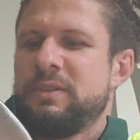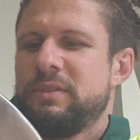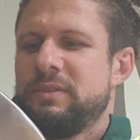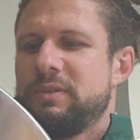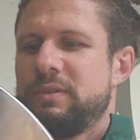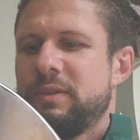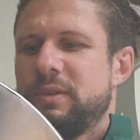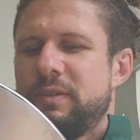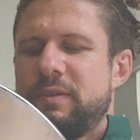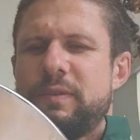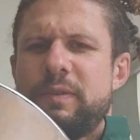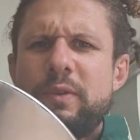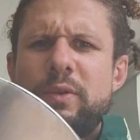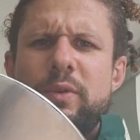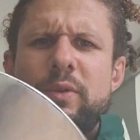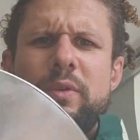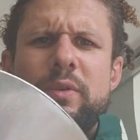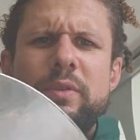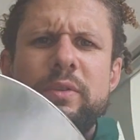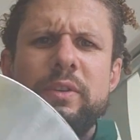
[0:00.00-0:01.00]
So if
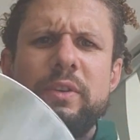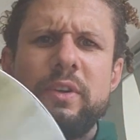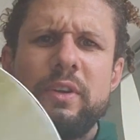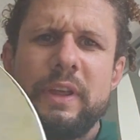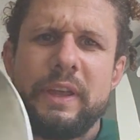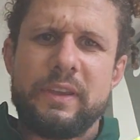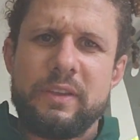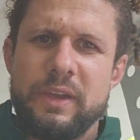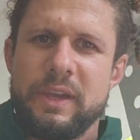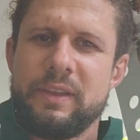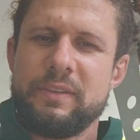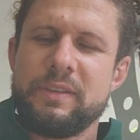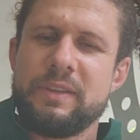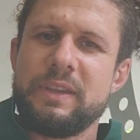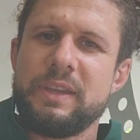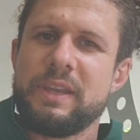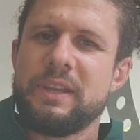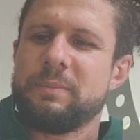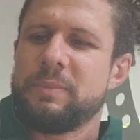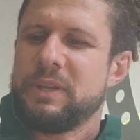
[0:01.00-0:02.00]
you're, you know, like your hands can
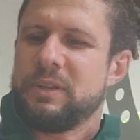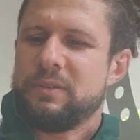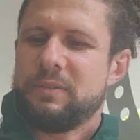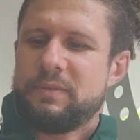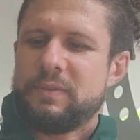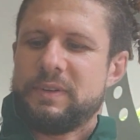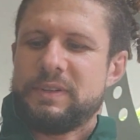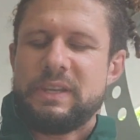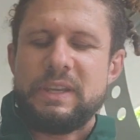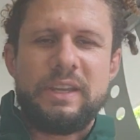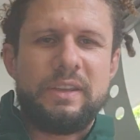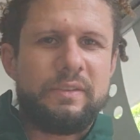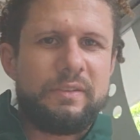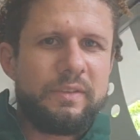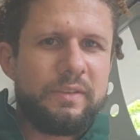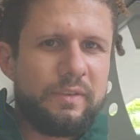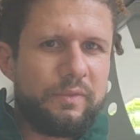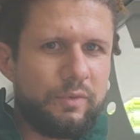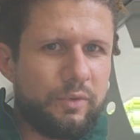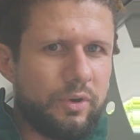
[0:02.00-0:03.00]
get a bit fatigued
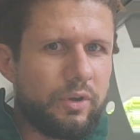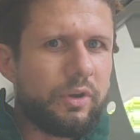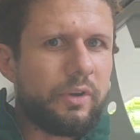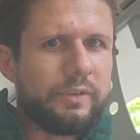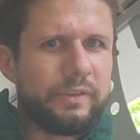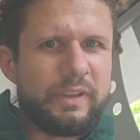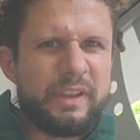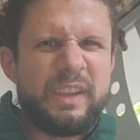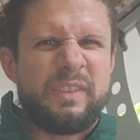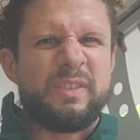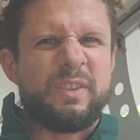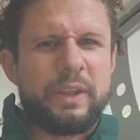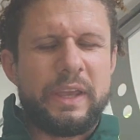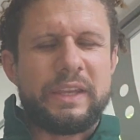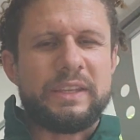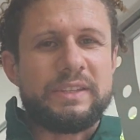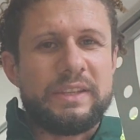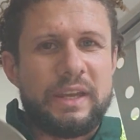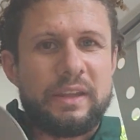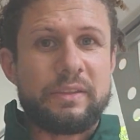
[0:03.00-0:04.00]
if you're
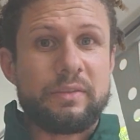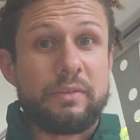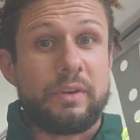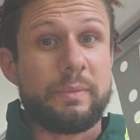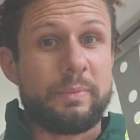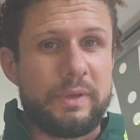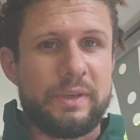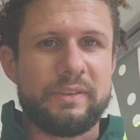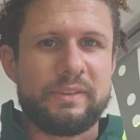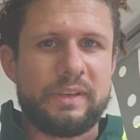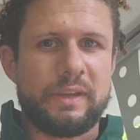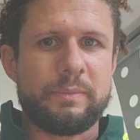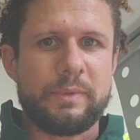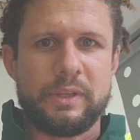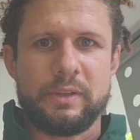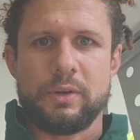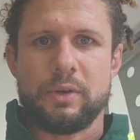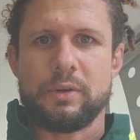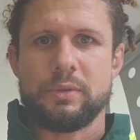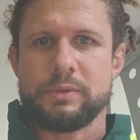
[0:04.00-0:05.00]
like death gripping
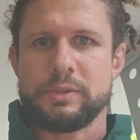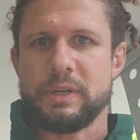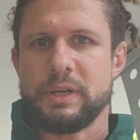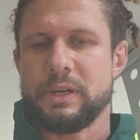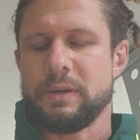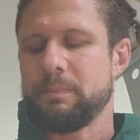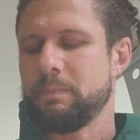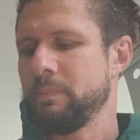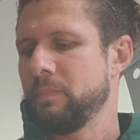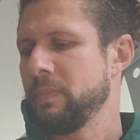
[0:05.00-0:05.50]
something the whole time.